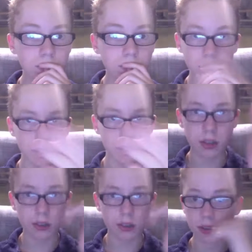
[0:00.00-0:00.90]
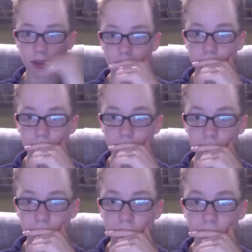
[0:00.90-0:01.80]
Are any of them free falls?
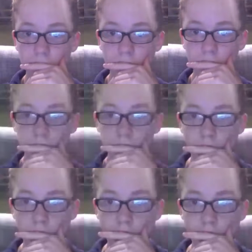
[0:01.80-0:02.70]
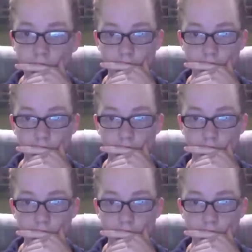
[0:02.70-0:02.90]
Or no?